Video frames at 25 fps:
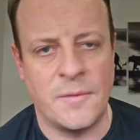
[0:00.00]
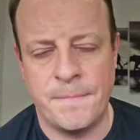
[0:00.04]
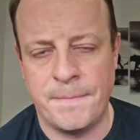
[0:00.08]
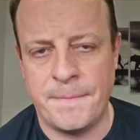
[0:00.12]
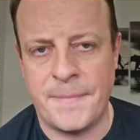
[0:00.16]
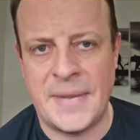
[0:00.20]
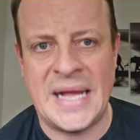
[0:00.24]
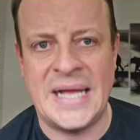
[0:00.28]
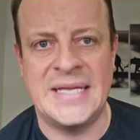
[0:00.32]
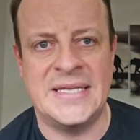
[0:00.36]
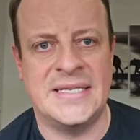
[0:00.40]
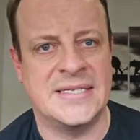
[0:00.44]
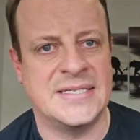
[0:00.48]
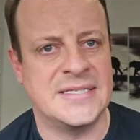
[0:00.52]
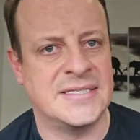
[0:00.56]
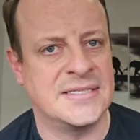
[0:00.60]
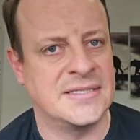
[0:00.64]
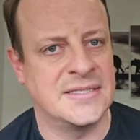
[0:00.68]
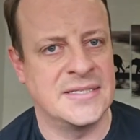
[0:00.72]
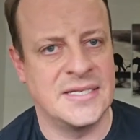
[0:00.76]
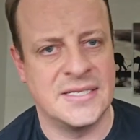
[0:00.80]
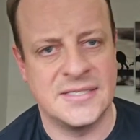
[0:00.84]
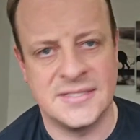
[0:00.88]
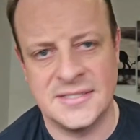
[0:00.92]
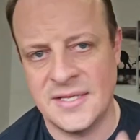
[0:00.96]
Pace.
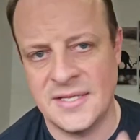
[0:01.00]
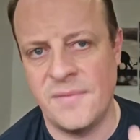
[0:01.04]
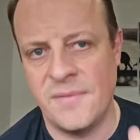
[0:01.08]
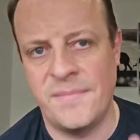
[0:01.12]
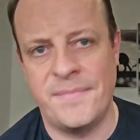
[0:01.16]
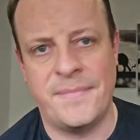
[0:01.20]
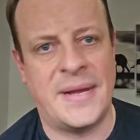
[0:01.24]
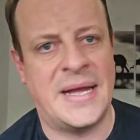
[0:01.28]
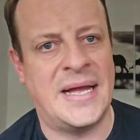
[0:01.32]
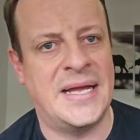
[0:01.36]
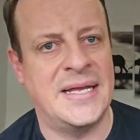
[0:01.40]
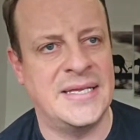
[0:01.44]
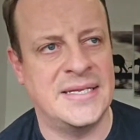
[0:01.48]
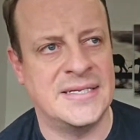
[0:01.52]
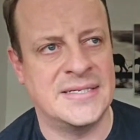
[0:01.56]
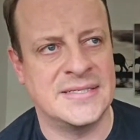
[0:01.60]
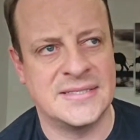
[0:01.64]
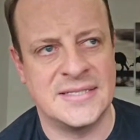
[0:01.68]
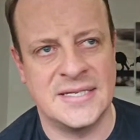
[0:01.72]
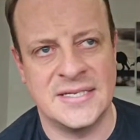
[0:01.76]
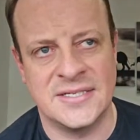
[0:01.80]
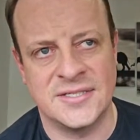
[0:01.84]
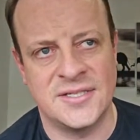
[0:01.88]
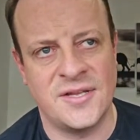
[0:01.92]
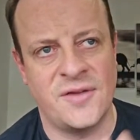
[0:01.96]
There's no pace.
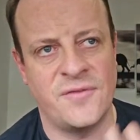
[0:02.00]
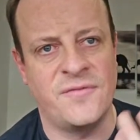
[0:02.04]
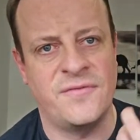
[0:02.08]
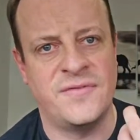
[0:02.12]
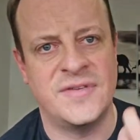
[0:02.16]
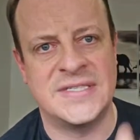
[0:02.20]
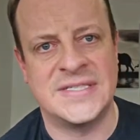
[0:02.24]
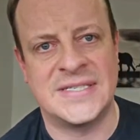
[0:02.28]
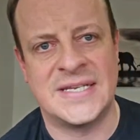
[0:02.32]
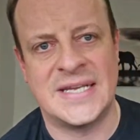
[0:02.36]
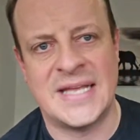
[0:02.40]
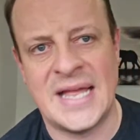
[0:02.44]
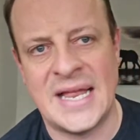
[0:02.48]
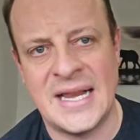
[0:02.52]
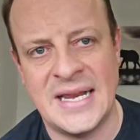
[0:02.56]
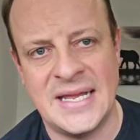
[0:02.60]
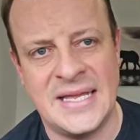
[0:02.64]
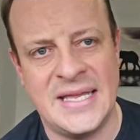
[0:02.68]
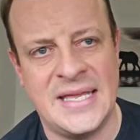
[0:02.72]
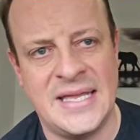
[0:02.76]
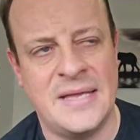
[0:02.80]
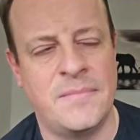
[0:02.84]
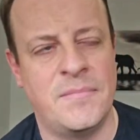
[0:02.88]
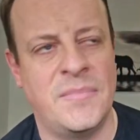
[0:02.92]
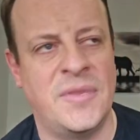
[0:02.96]
There's no physicality
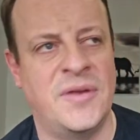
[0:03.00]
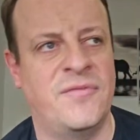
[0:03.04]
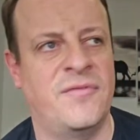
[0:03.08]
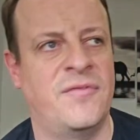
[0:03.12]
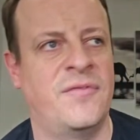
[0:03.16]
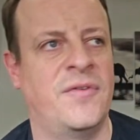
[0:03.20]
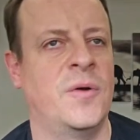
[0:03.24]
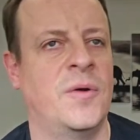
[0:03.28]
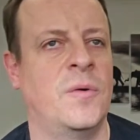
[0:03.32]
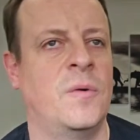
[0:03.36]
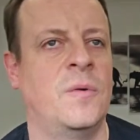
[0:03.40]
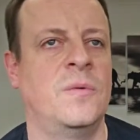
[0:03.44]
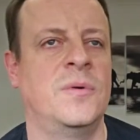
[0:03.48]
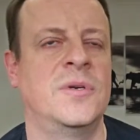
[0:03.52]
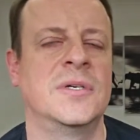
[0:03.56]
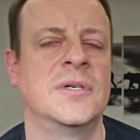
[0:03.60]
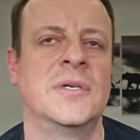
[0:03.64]
in midfield.